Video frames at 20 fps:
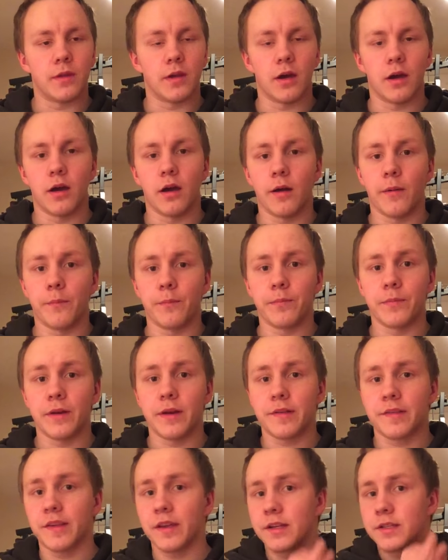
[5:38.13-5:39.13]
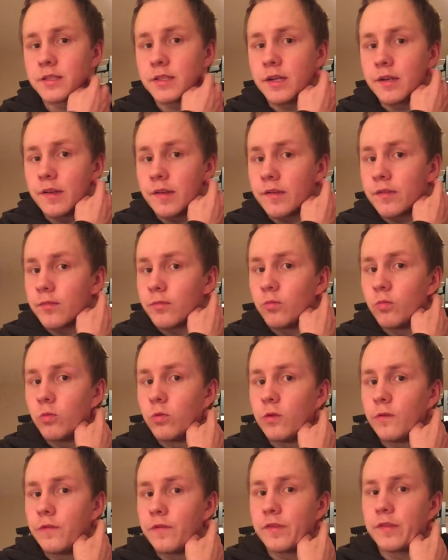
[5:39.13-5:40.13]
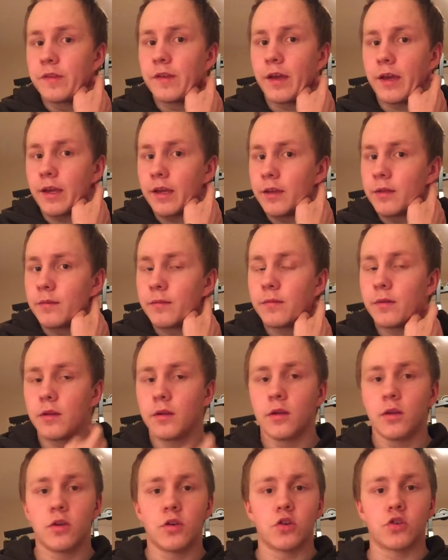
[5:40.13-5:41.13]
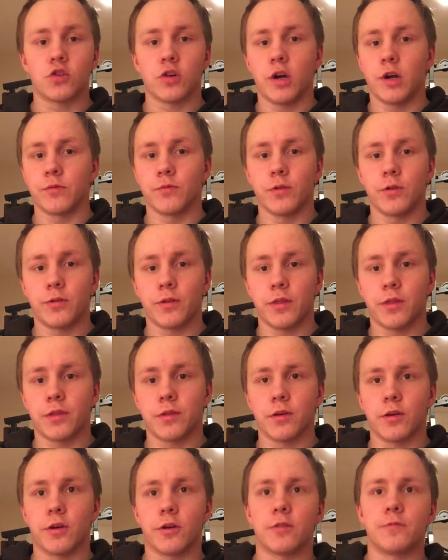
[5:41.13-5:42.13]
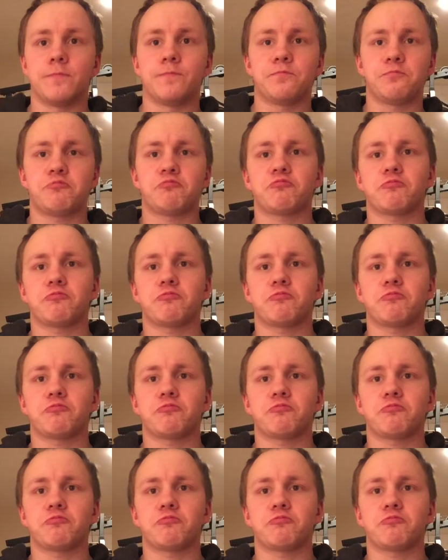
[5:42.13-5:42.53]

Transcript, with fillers: Um, I say Dennis Wolf second, Shawn Rhoden third,